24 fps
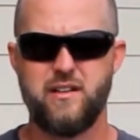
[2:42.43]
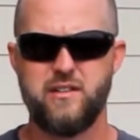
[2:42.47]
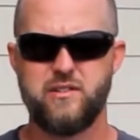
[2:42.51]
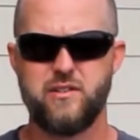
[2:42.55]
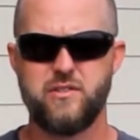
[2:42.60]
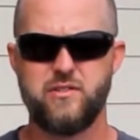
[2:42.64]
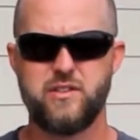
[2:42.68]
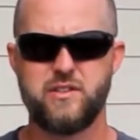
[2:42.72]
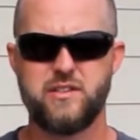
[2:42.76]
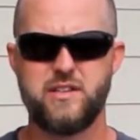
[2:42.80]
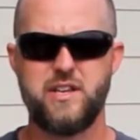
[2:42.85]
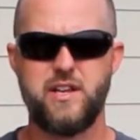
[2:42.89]

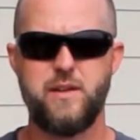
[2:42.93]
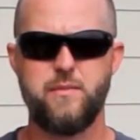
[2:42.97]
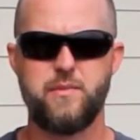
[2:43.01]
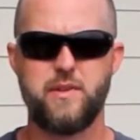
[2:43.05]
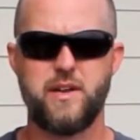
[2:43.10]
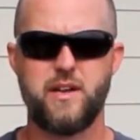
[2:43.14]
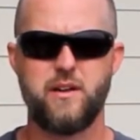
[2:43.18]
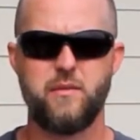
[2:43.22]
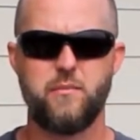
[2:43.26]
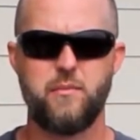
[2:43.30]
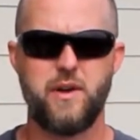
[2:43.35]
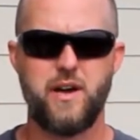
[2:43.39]
So just keep
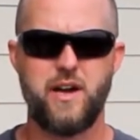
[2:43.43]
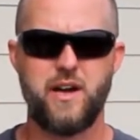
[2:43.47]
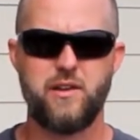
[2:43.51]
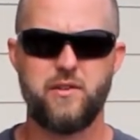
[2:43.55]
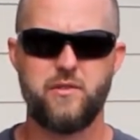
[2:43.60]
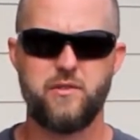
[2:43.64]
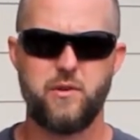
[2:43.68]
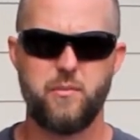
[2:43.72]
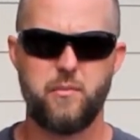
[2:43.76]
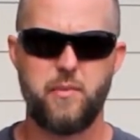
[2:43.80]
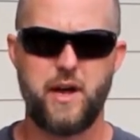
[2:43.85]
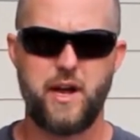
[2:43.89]
that in mind
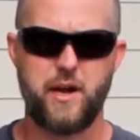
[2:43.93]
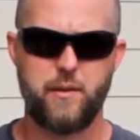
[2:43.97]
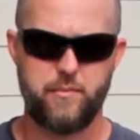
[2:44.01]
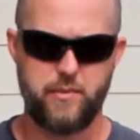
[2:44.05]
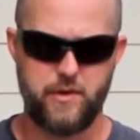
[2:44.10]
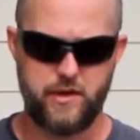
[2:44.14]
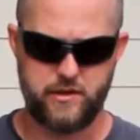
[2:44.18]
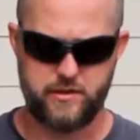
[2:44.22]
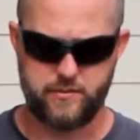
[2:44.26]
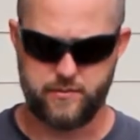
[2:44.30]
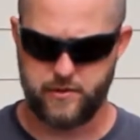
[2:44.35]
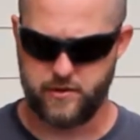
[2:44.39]
on your back
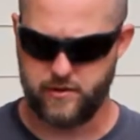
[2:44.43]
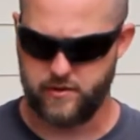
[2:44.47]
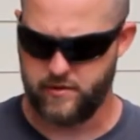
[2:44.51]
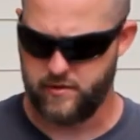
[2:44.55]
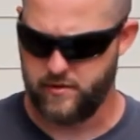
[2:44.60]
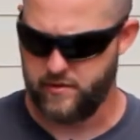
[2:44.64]
placement.